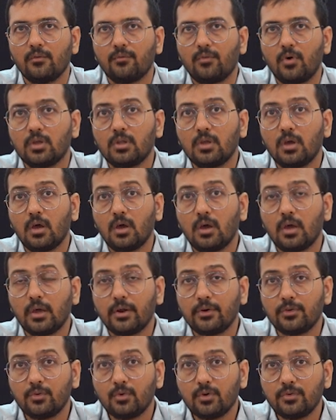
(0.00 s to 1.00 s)
For
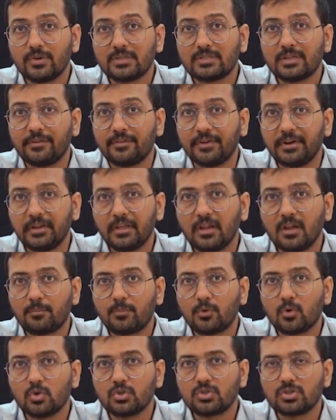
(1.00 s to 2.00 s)
the universal radial
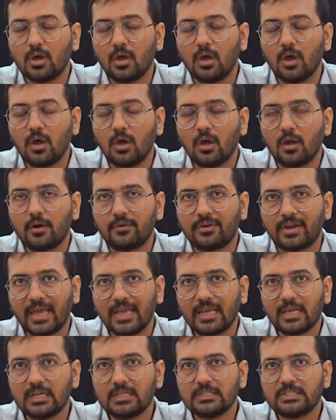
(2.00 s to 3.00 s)
approach,
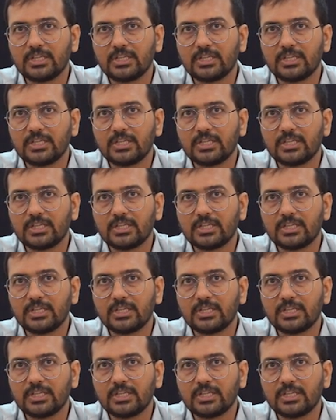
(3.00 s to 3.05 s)
Tiger,